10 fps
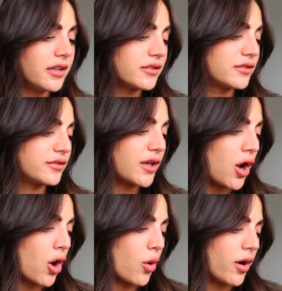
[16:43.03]

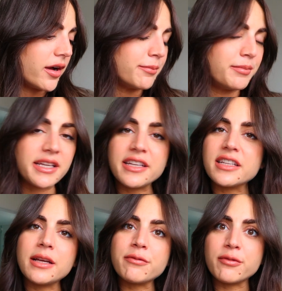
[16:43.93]
So picking a
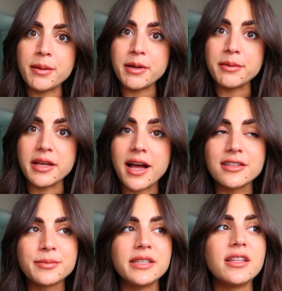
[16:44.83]
name for my baby
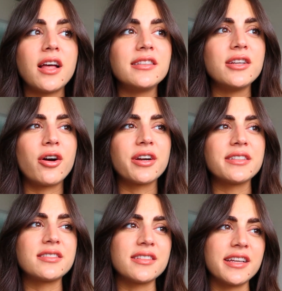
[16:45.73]
has been the
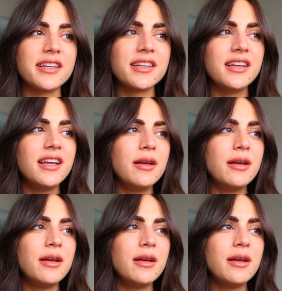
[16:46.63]
hardest thing.